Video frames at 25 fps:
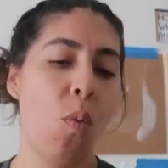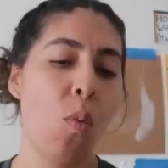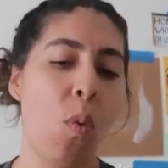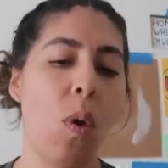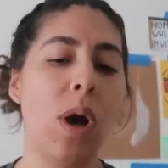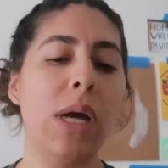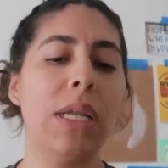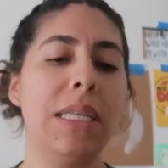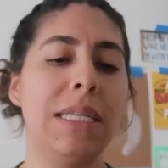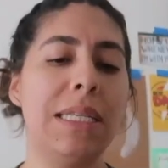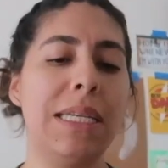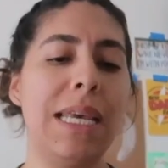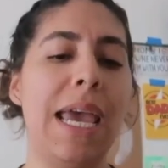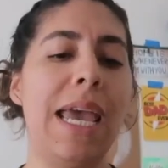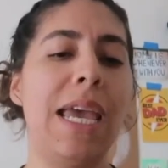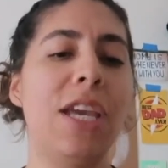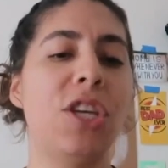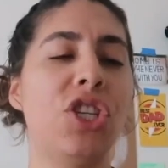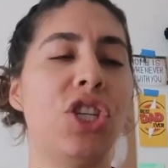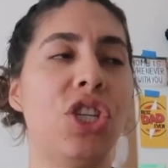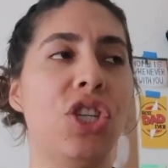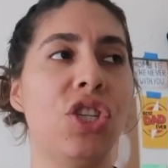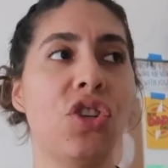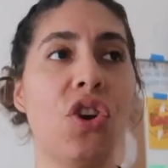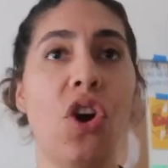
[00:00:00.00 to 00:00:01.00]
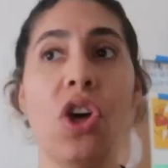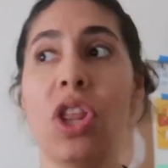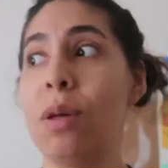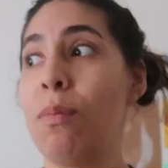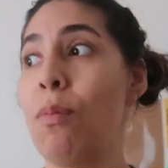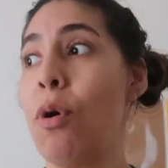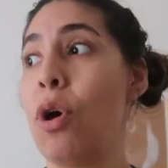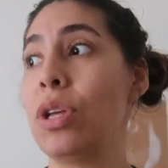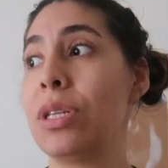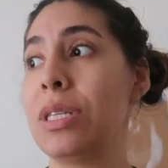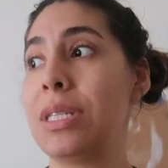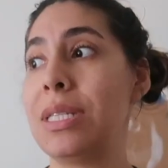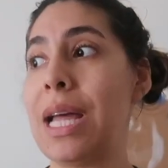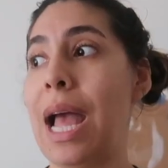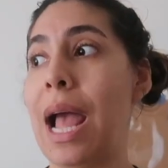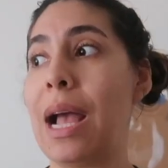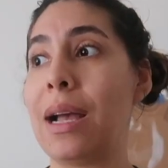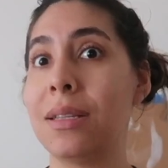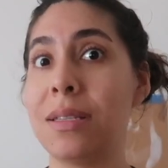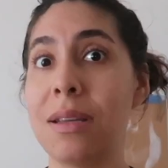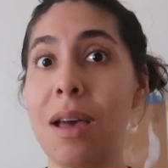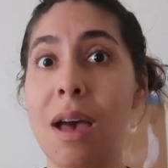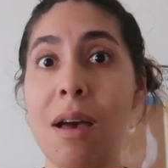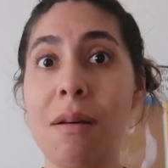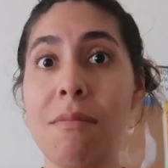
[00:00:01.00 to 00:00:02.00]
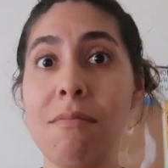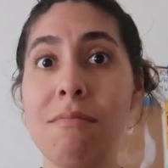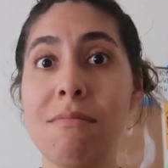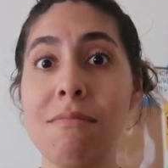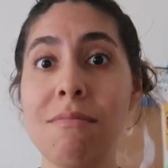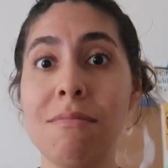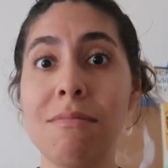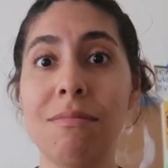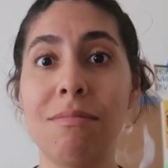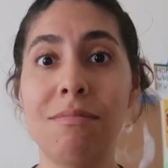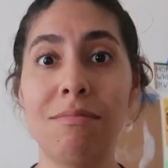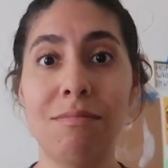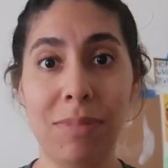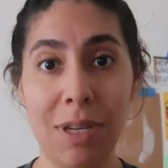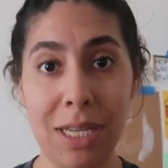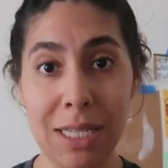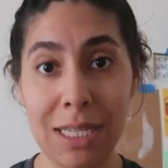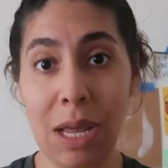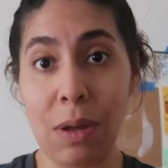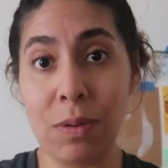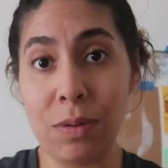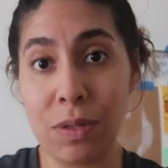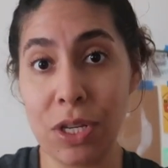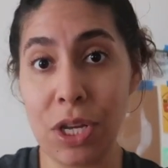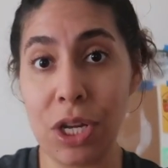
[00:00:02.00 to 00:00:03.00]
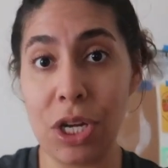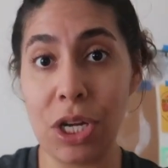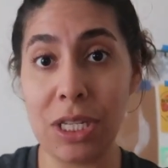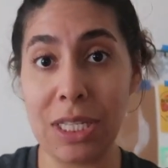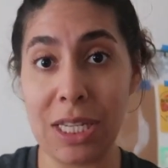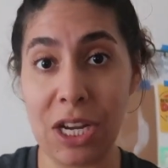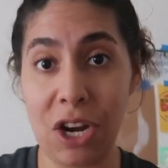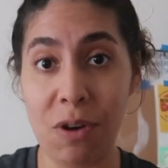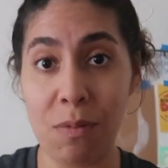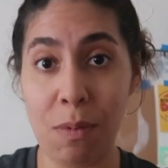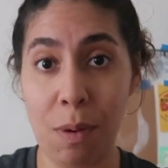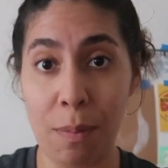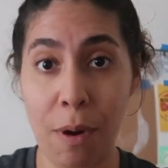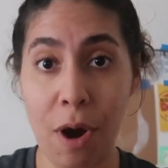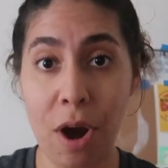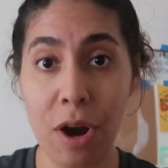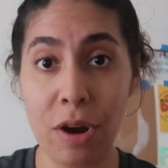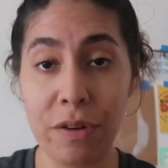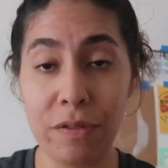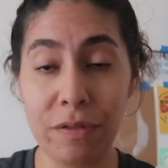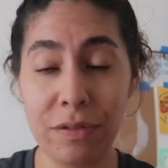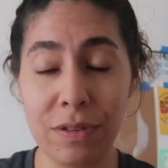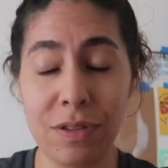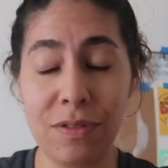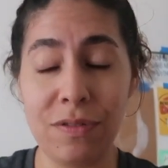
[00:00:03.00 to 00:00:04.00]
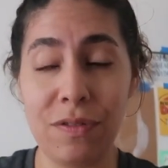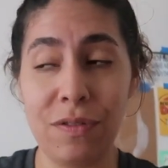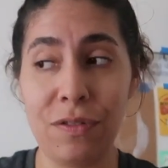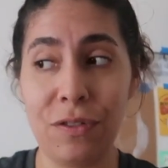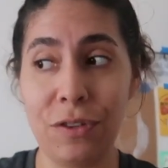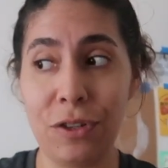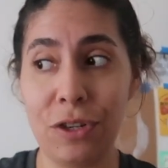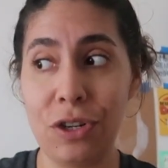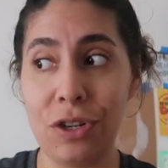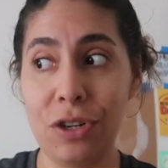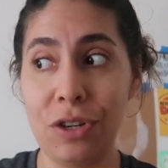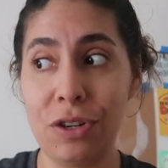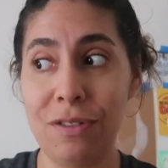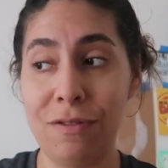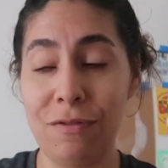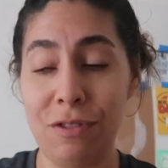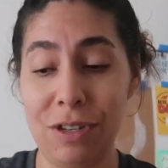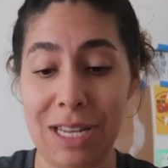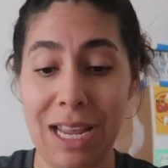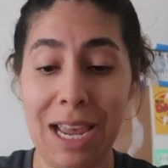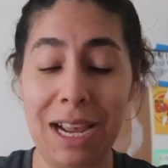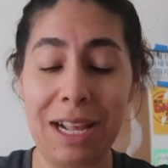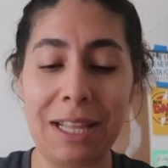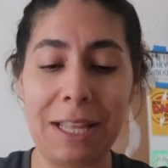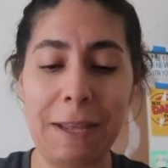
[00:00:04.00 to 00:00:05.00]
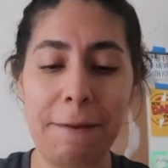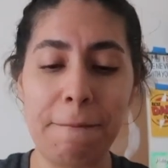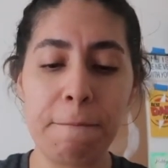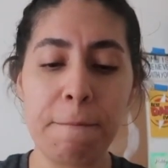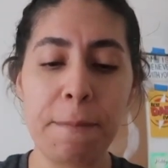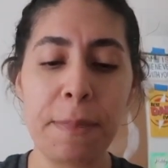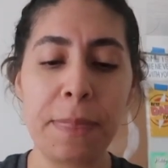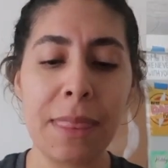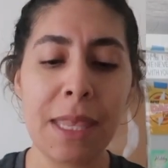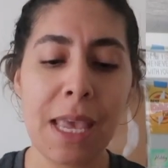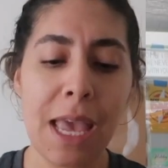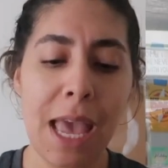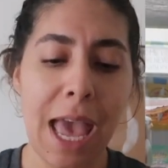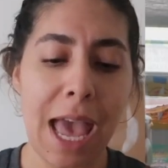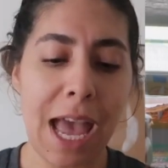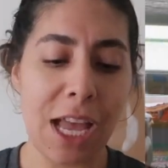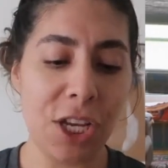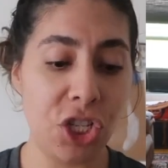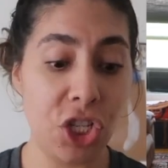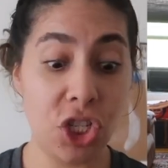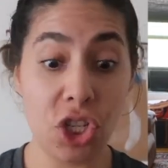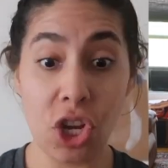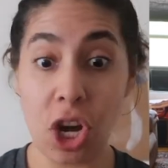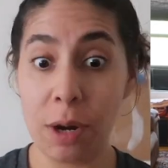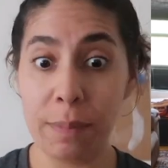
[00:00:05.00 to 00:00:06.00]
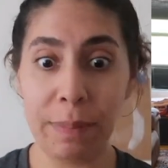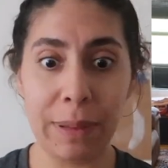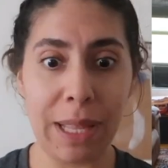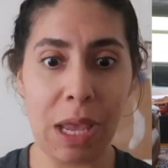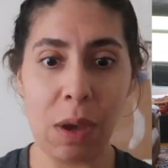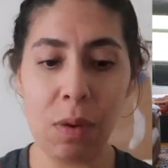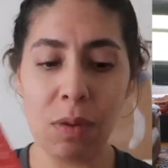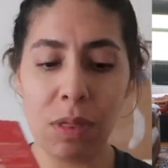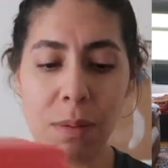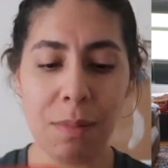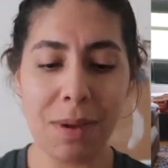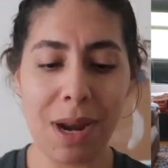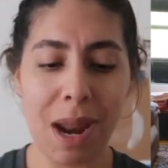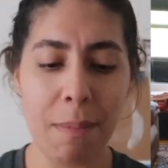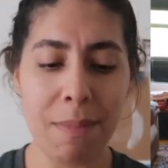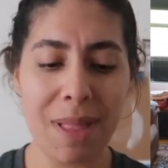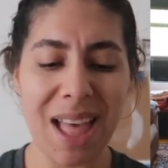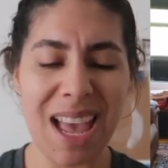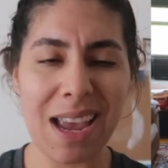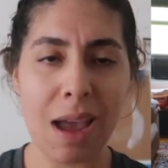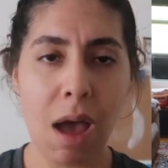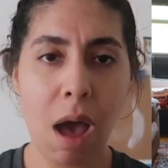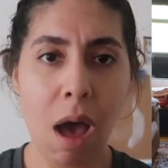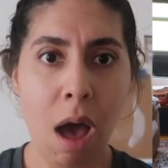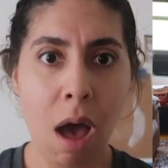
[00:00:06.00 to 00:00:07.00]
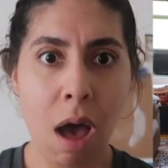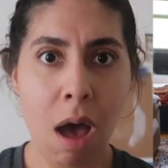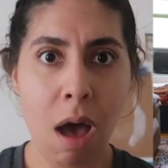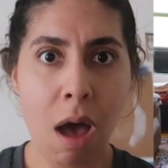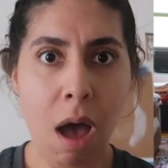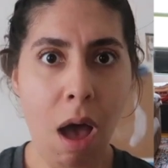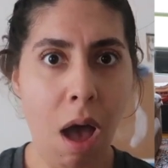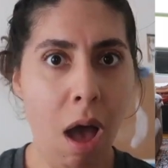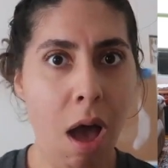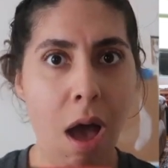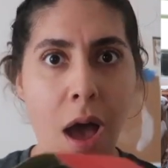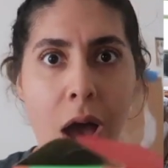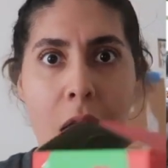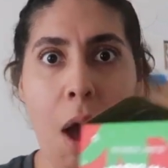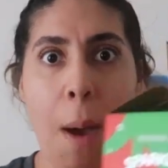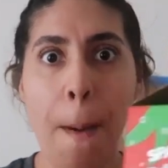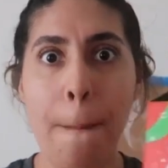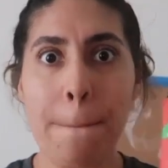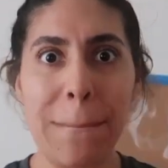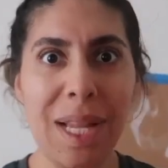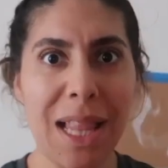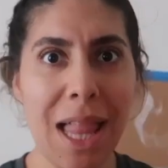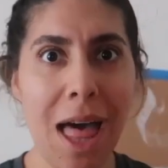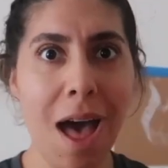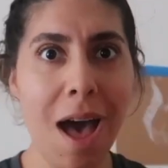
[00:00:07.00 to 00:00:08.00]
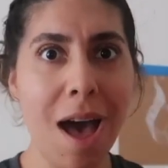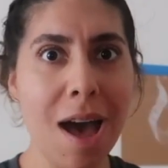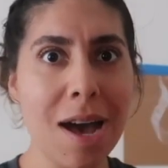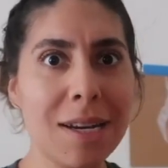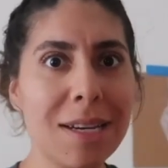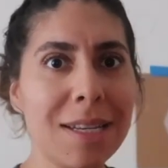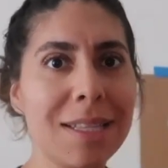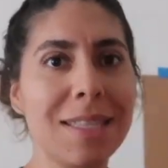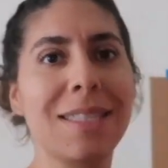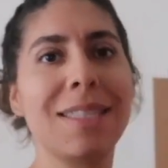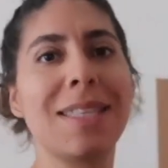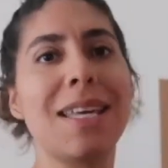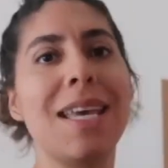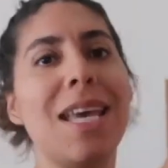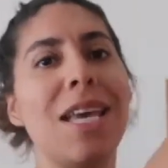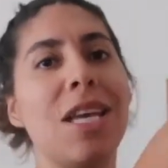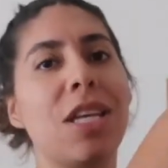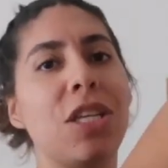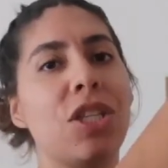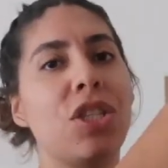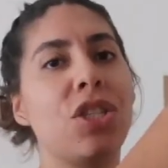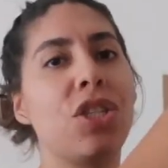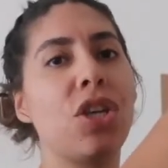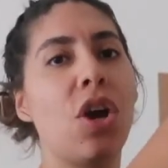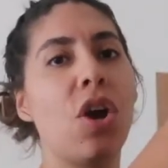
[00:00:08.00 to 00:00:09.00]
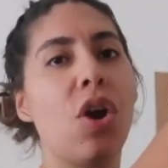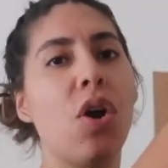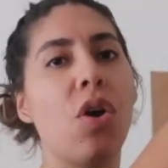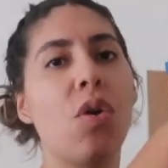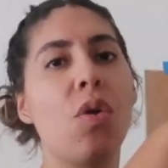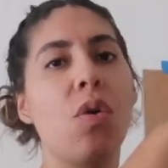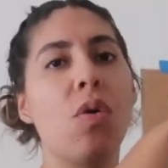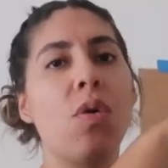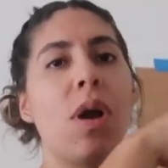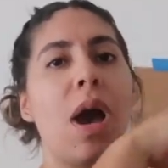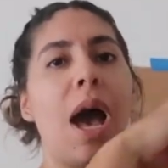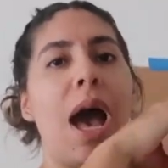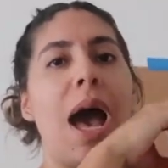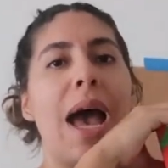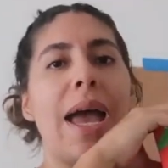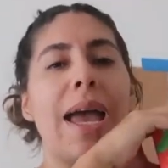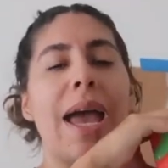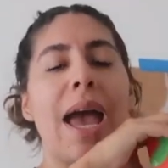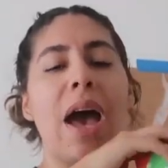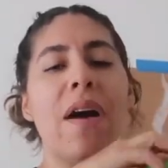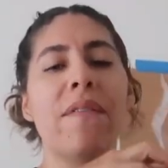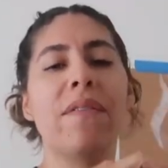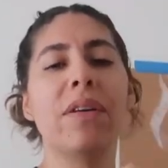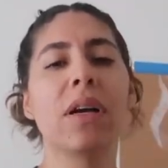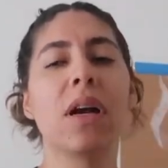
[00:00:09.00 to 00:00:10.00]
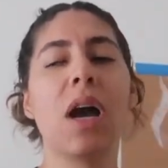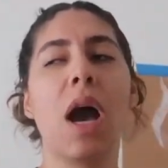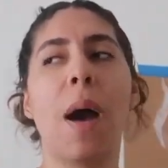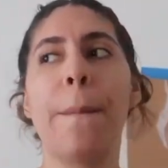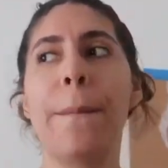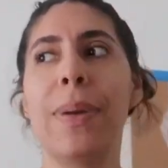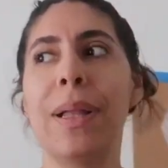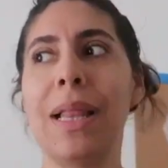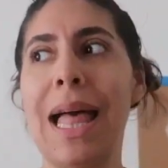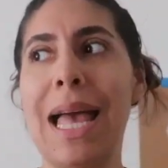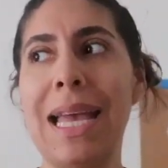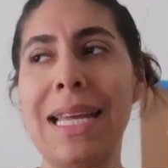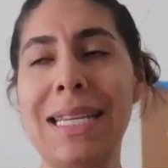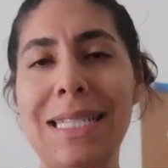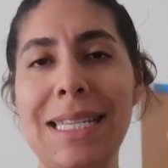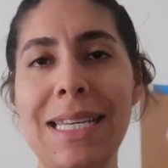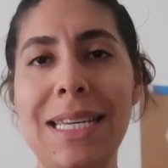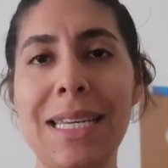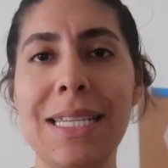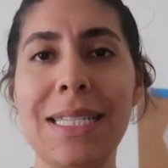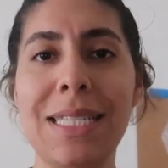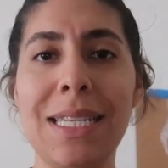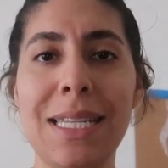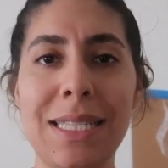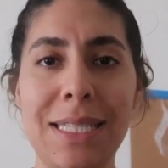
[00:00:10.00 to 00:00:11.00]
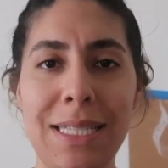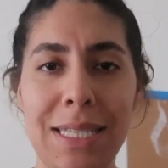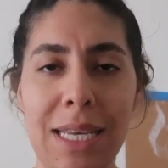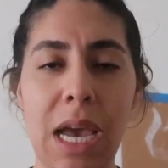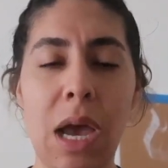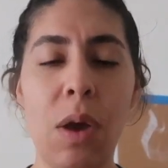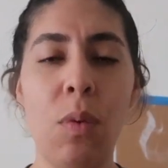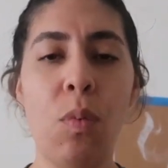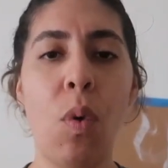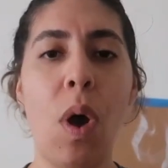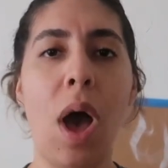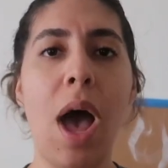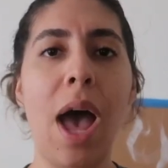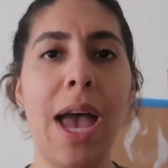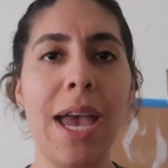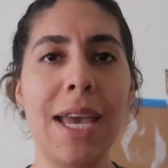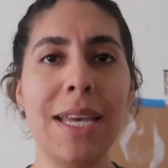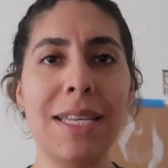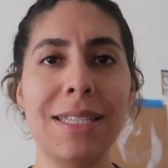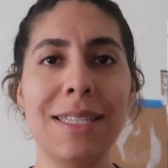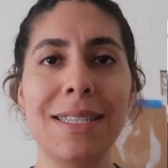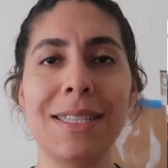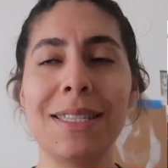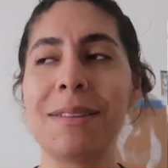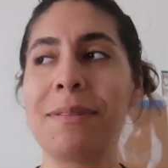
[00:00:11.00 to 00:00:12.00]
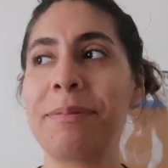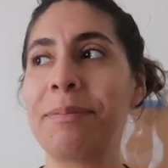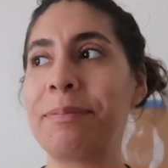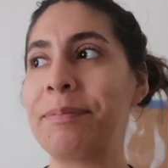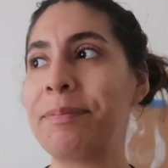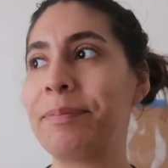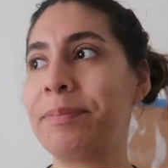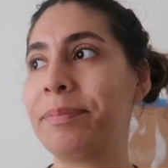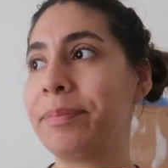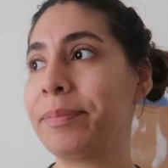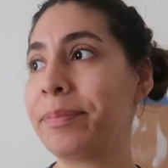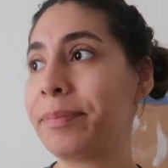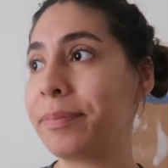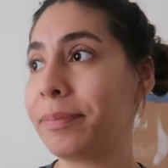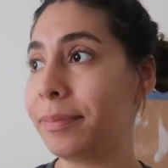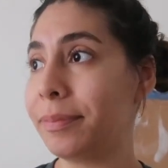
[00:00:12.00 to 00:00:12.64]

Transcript: one day she saw them all stacked up because I was gonna tear them apart for recycling, and she started playing with them, and I'm like, oh, blocks. So I have a couple ideas and DIYs.